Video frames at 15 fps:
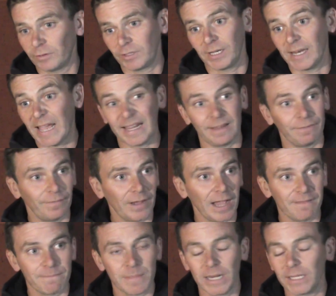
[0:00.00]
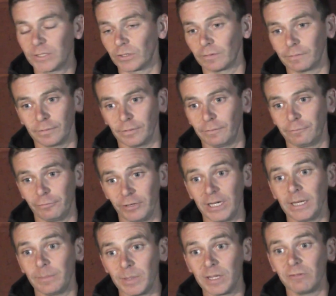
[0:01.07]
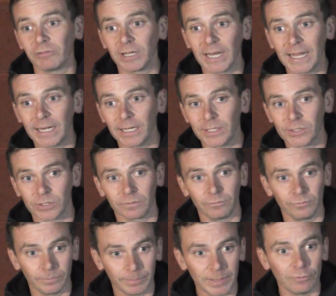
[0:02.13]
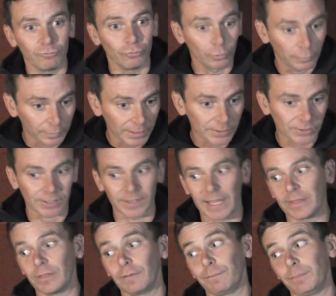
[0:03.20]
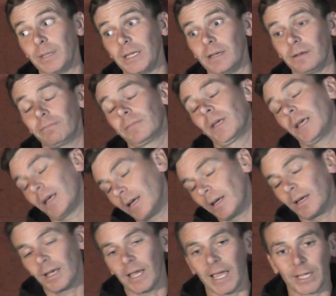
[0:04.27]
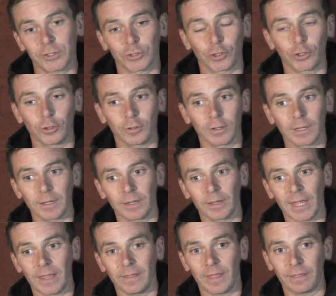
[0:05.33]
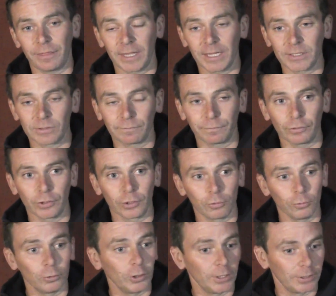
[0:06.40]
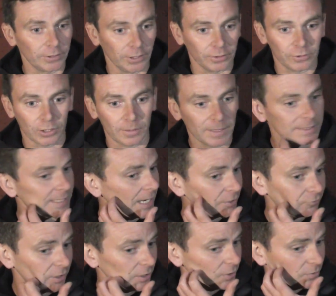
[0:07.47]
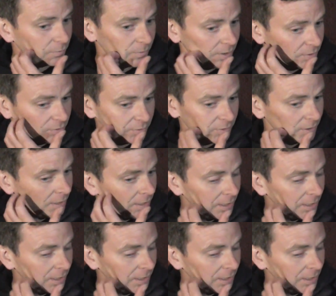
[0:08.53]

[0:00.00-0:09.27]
to 95 minutes have really been relentless and been ruthless, and then they've been executing the things in front of goal, and Thomas Hattrick is